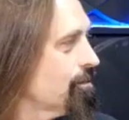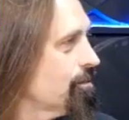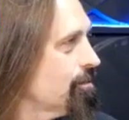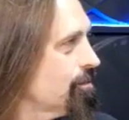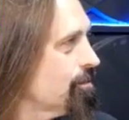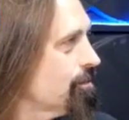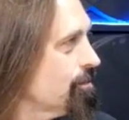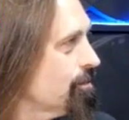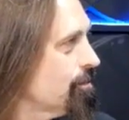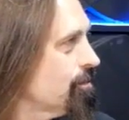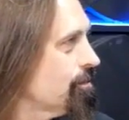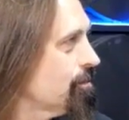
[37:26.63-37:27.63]

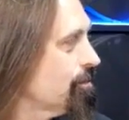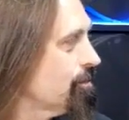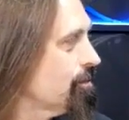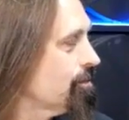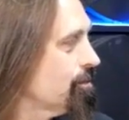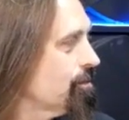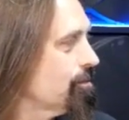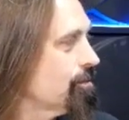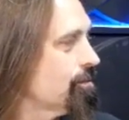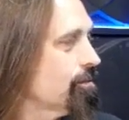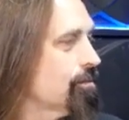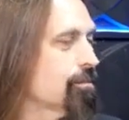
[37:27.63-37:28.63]

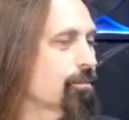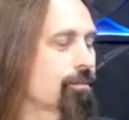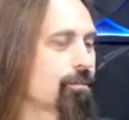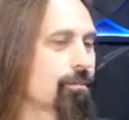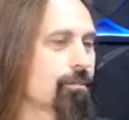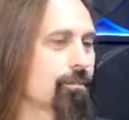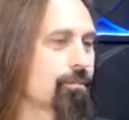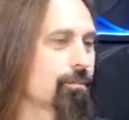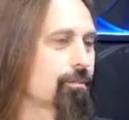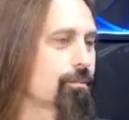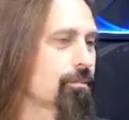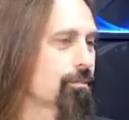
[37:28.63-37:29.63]

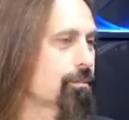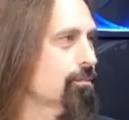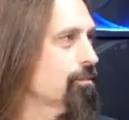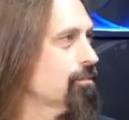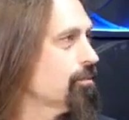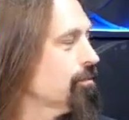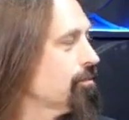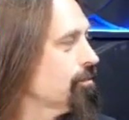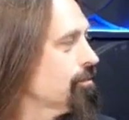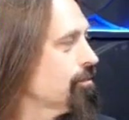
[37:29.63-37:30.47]
No words are spoken by the person on screen.